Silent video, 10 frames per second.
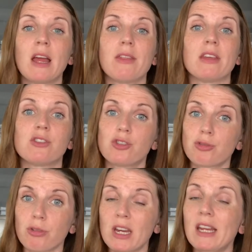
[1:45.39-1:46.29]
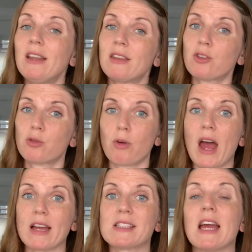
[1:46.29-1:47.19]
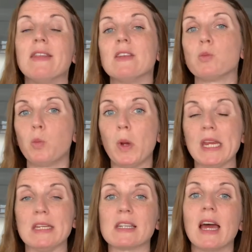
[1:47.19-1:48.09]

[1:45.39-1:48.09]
There's tree, there's grass, and there's weed.